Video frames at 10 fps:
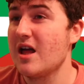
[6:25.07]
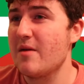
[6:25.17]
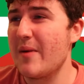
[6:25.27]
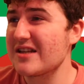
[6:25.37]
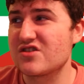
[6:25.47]
The
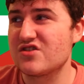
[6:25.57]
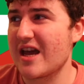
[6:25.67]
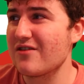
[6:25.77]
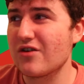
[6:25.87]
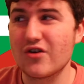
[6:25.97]
Basque
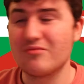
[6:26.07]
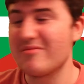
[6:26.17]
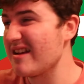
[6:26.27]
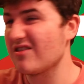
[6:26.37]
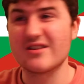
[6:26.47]
General, though,
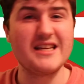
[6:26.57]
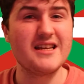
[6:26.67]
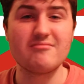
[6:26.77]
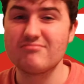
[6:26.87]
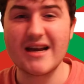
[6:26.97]
might not need
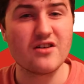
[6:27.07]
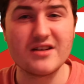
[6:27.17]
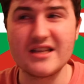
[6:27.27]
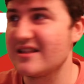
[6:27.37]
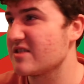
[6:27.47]
him. Might not need this